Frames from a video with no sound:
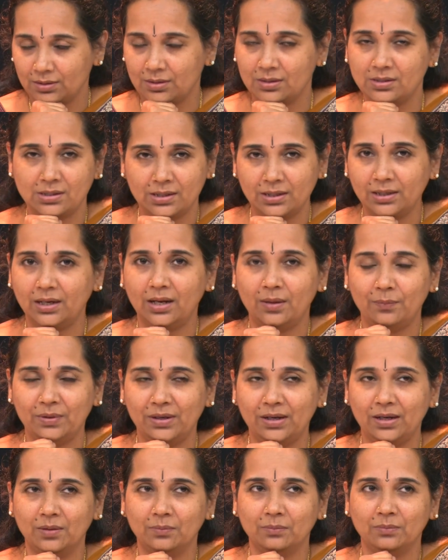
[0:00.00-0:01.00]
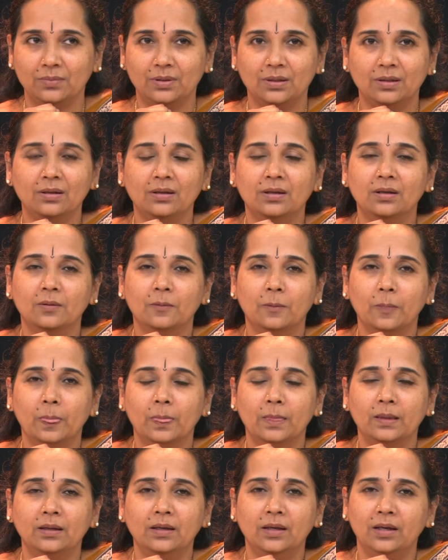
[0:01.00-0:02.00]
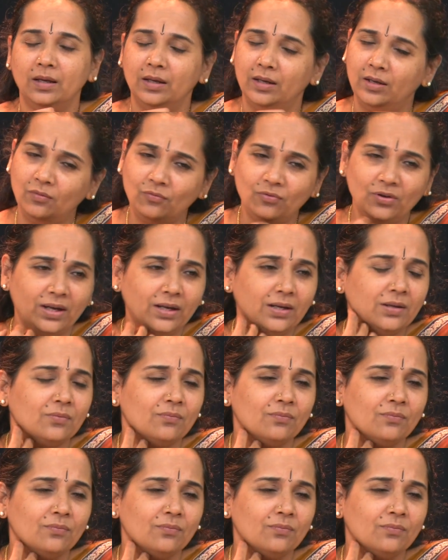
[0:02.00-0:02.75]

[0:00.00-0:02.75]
Shankarabharanam. In fact,